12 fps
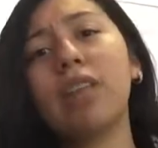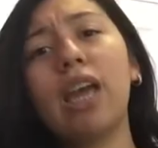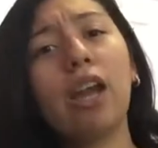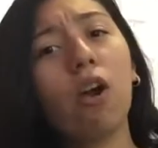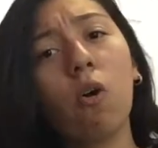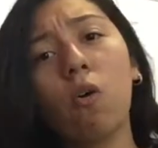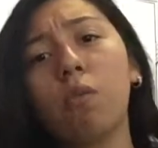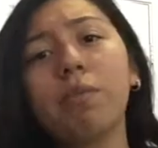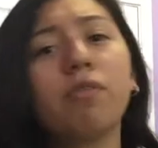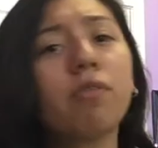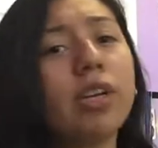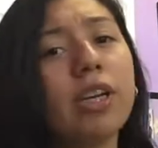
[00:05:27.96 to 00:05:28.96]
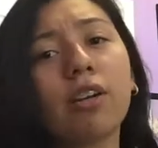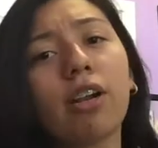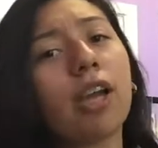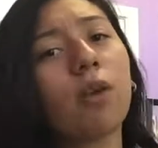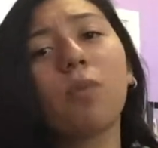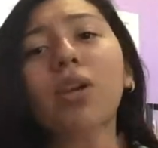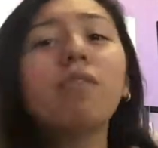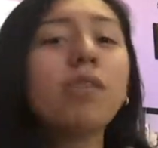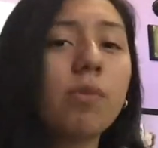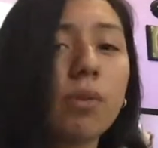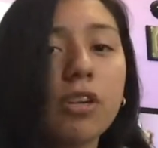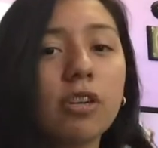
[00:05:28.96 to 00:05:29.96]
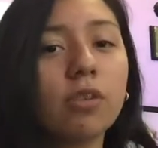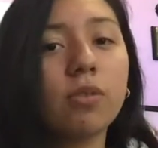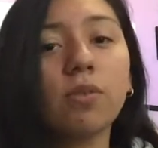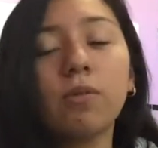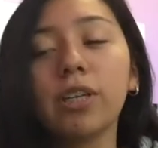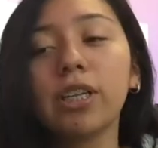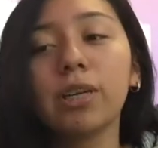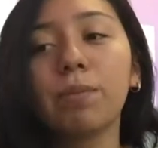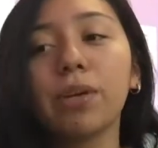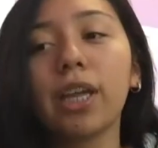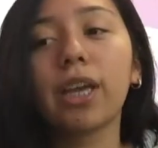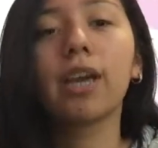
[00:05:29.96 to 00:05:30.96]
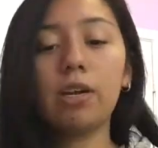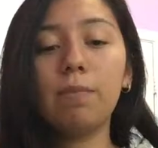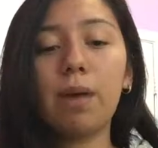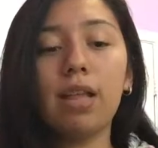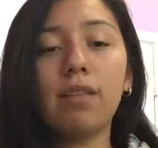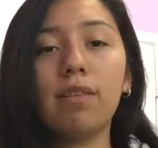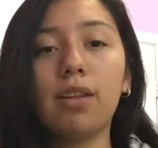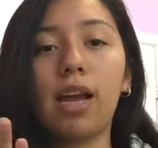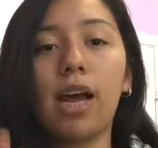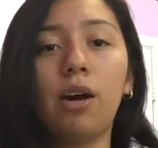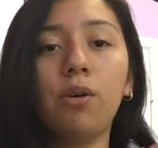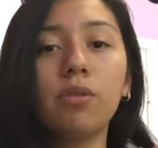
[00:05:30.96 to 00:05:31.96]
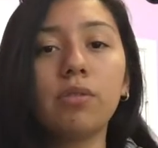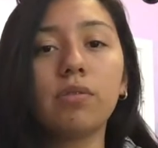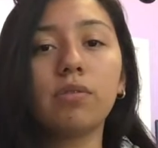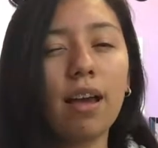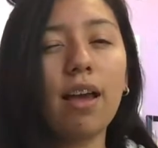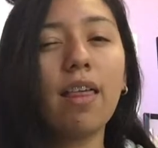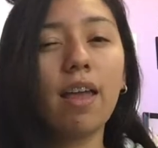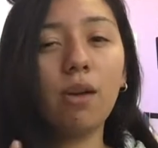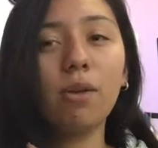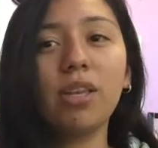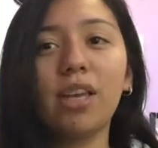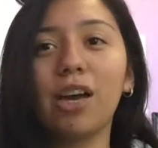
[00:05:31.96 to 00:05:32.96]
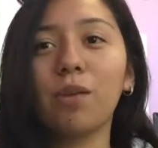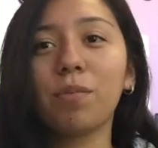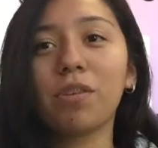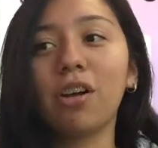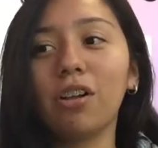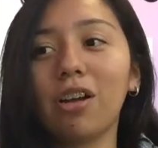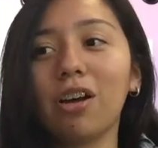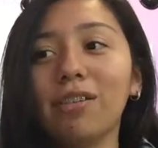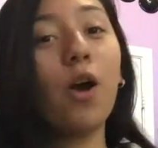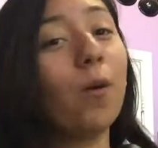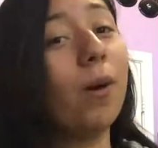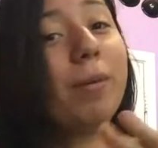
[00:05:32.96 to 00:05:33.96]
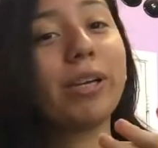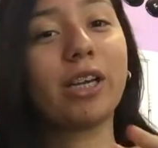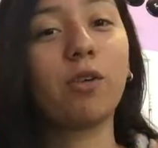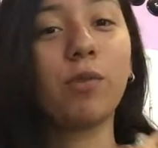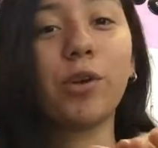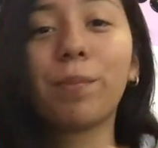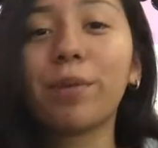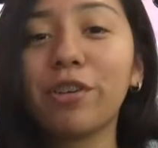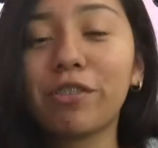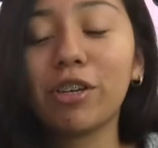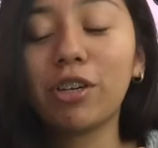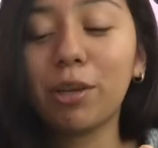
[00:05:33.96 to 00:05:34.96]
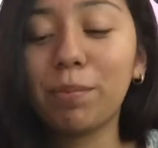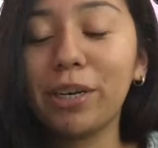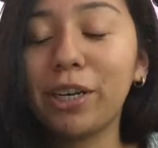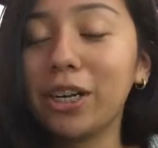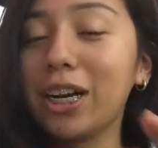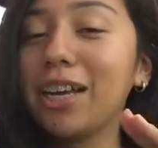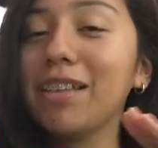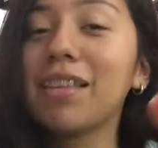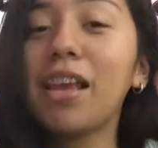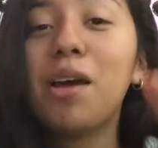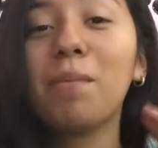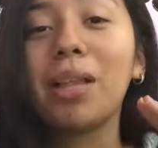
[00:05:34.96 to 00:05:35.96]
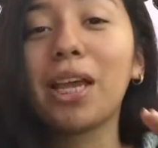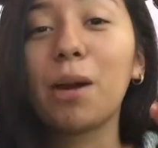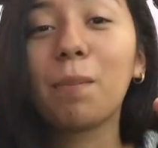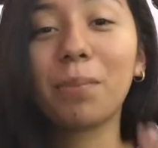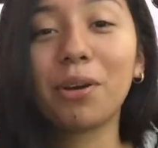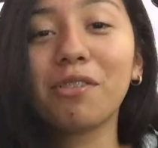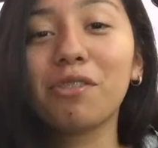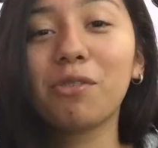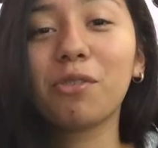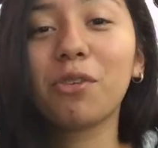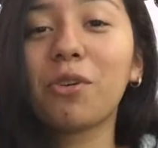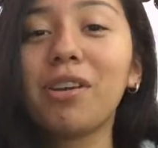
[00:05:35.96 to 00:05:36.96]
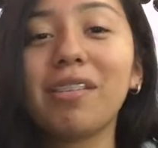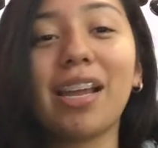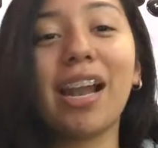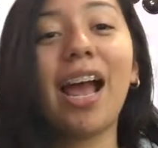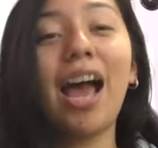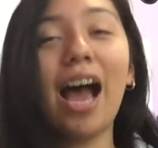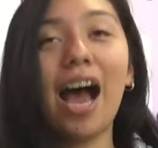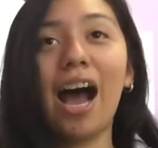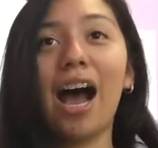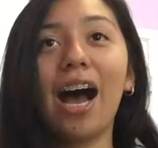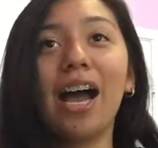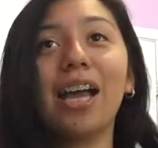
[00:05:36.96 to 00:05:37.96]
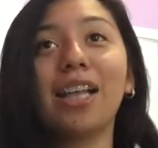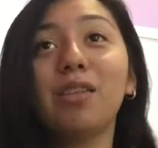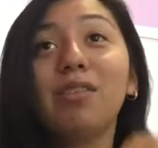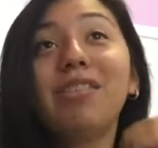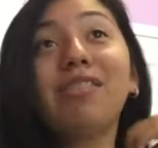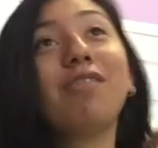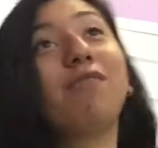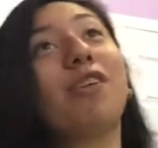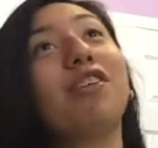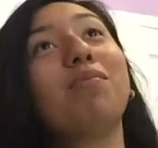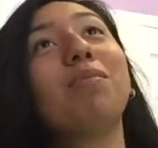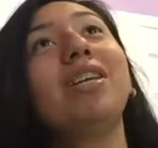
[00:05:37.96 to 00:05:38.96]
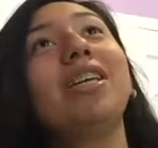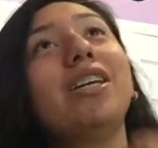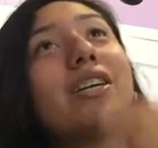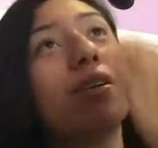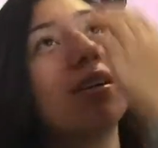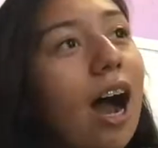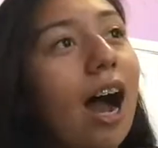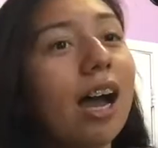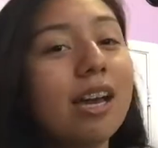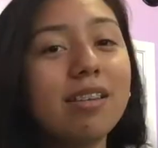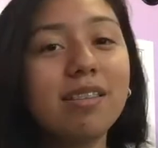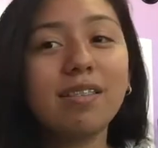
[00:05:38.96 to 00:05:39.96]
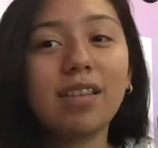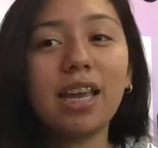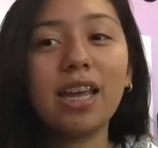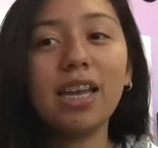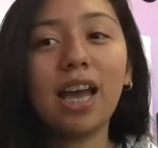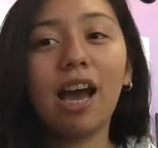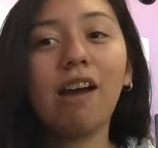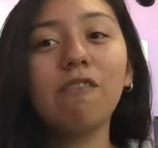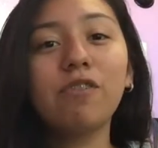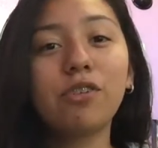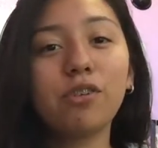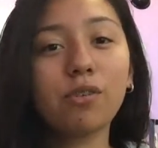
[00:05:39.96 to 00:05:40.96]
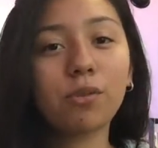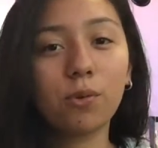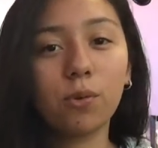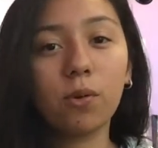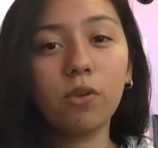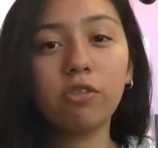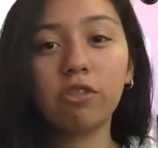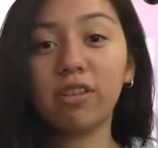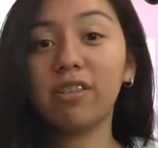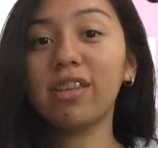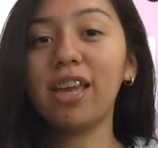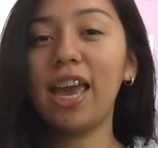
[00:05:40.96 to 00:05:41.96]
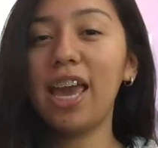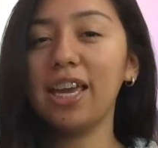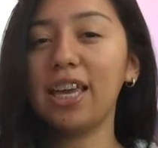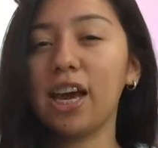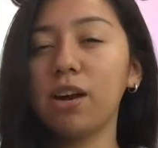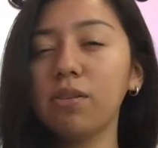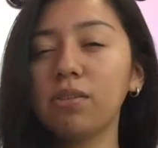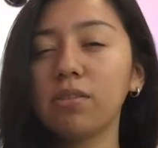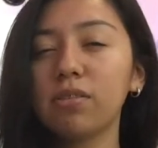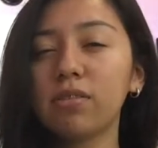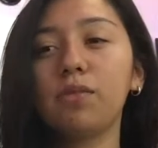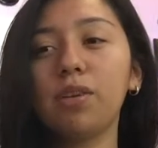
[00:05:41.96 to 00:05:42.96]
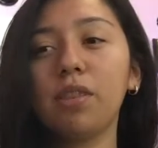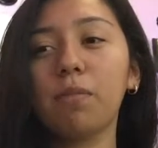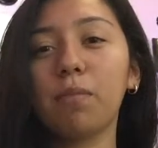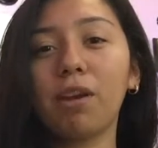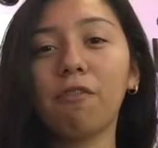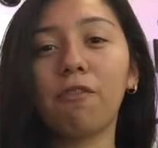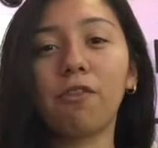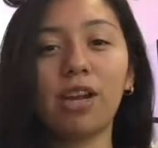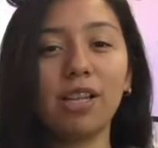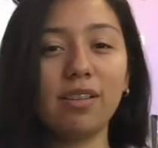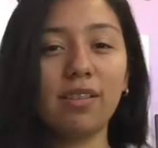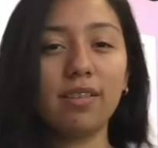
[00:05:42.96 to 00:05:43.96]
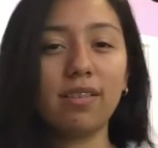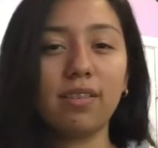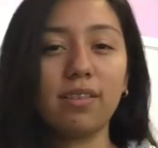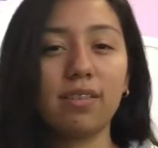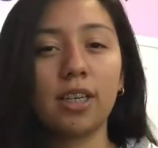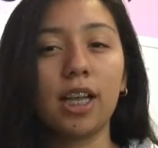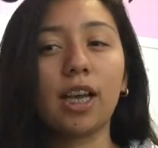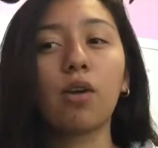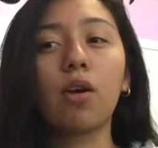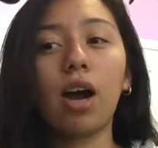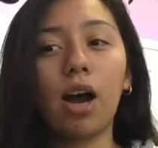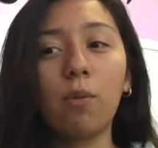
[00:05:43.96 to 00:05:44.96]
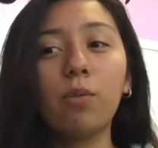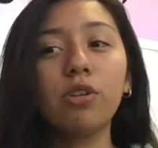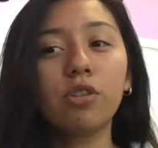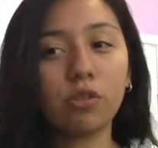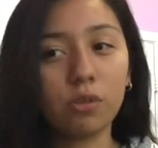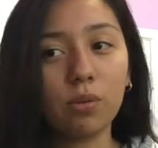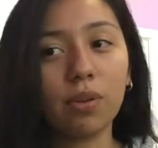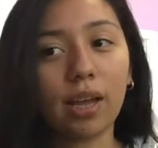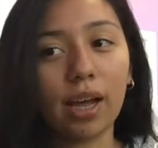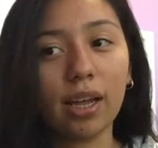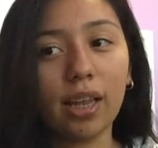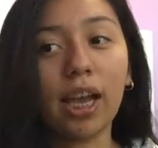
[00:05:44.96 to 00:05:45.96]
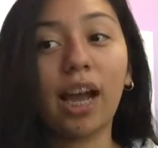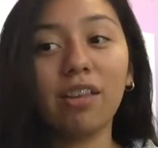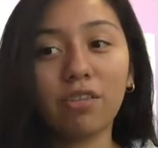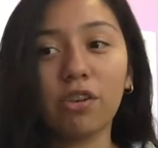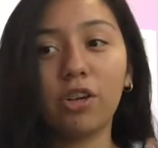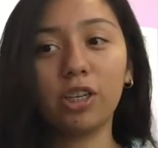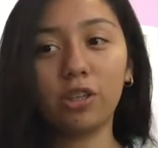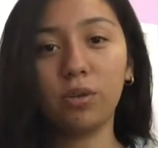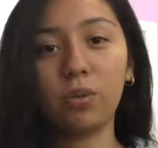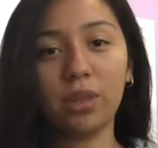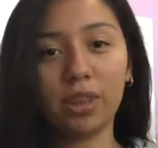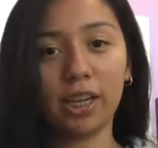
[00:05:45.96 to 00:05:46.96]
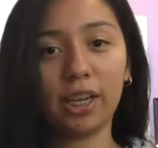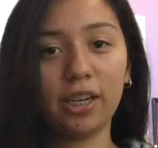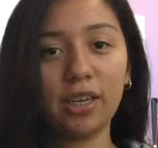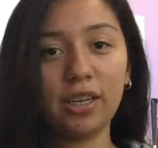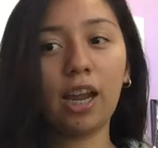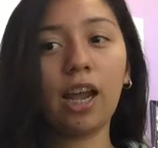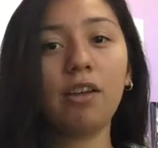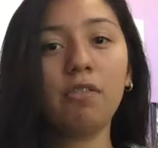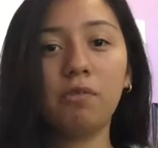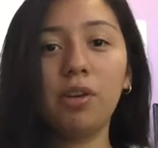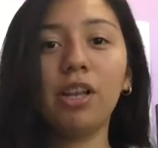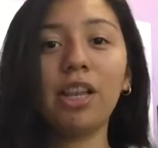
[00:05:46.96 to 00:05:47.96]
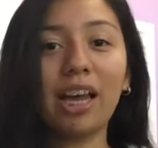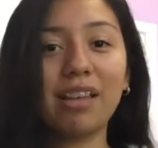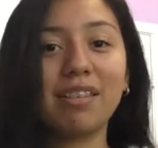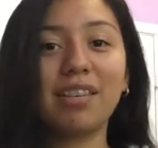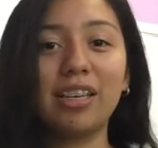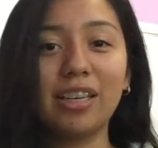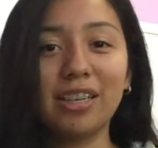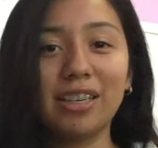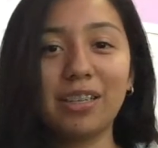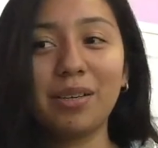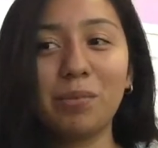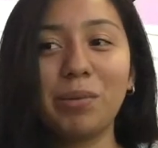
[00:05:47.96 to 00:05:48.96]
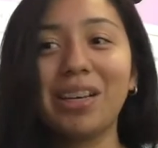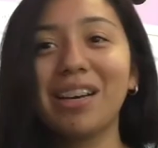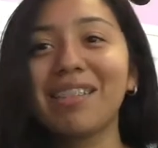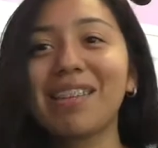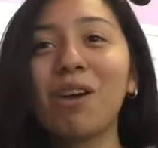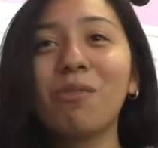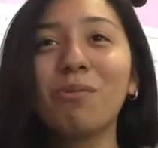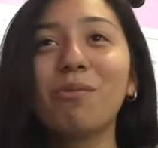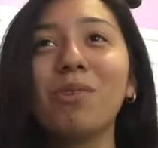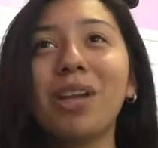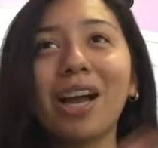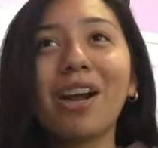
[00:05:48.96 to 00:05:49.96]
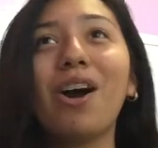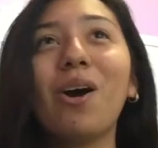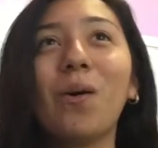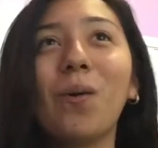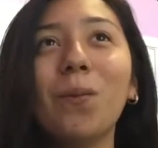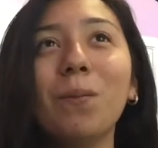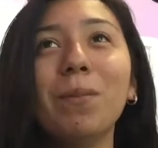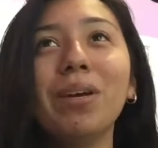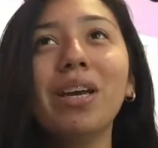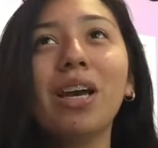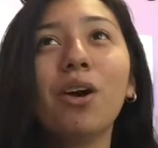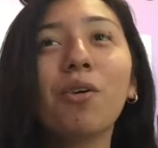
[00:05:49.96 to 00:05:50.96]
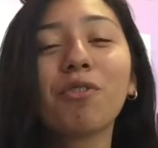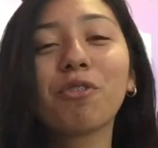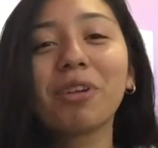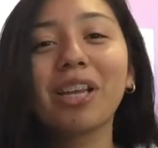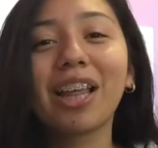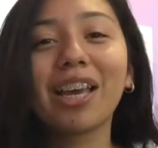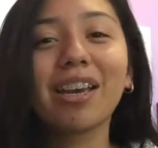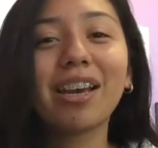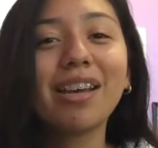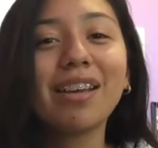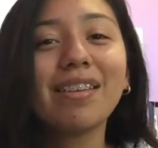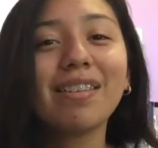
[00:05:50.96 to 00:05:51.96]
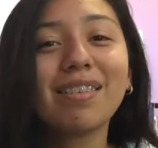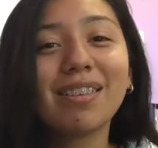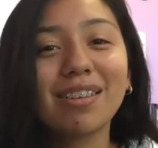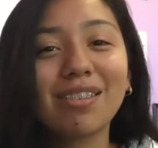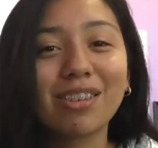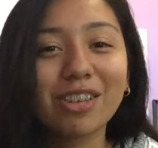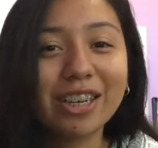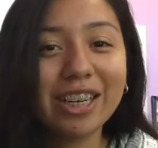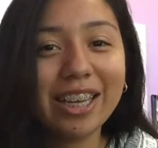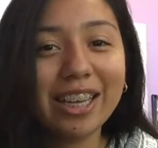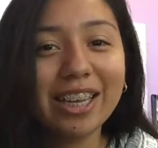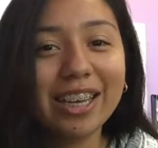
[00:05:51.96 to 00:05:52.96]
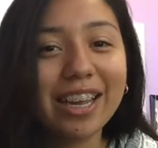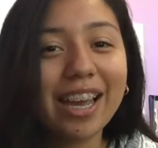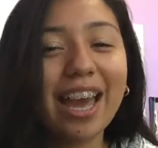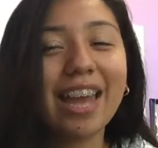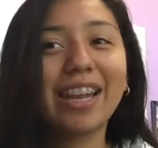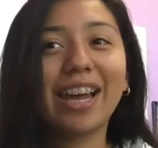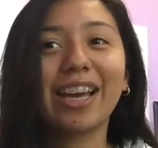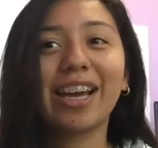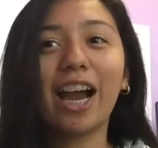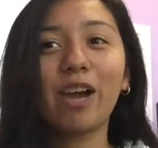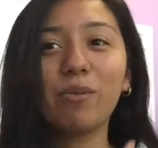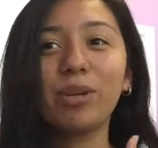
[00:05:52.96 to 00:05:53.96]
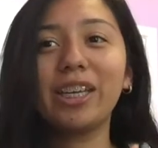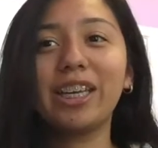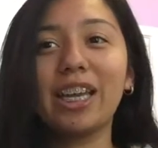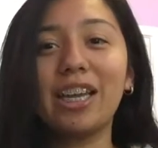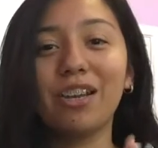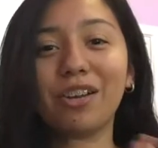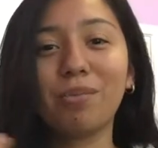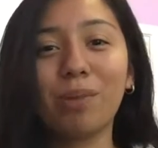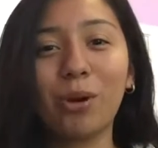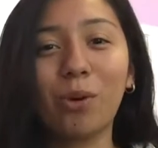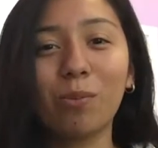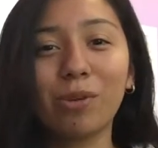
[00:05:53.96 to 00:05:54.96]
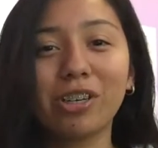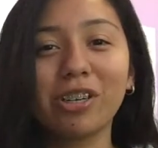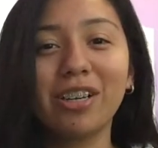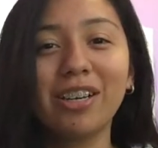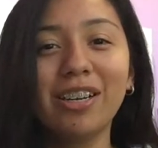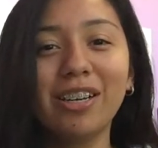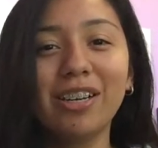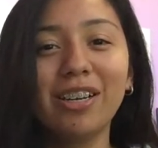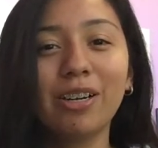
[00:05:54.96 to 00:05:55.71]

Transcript: stay at home and read or like whatever you want to do really but like try to balance it out that really helps a lot we're about to get real personal up in here guys but like a personal story is that I freshman year I stayed after school just to hang out with my friends like I would do that like I started doing that and I realized it because I when I got home it was already like 6:30 and like I wouldn't get none of my homework done.